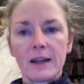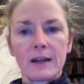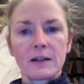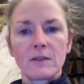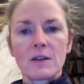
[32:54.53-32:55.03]

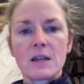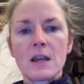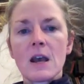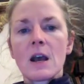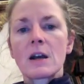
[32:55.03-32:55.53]
And
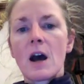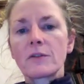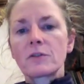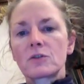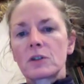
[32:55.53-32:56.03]
the
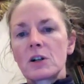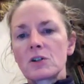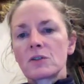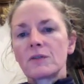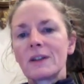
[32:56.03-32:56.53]

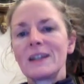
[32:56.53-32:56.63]
concentrations of